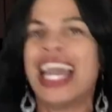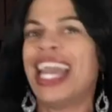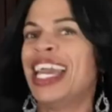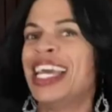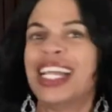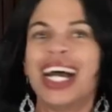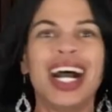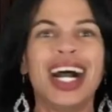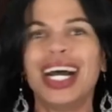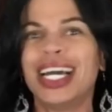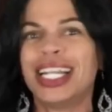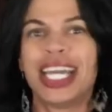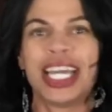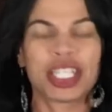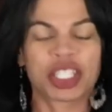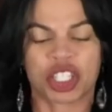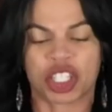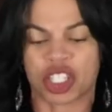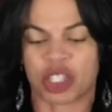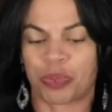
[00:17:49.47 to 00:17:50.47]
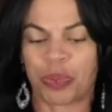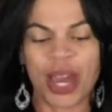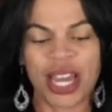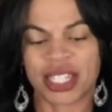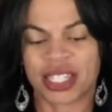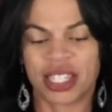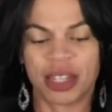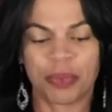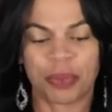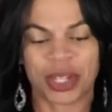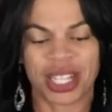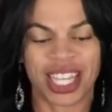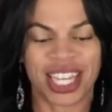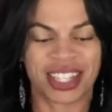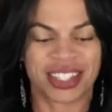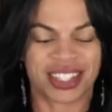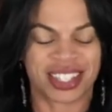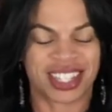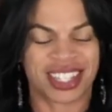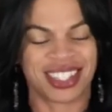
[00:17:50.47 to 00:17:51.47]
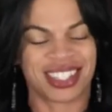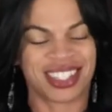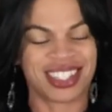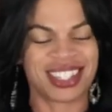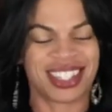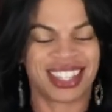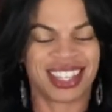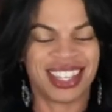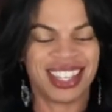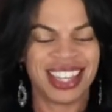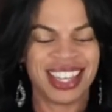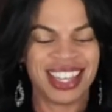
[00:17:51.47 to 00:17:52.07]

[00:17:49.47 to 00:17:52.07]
in unexpected places.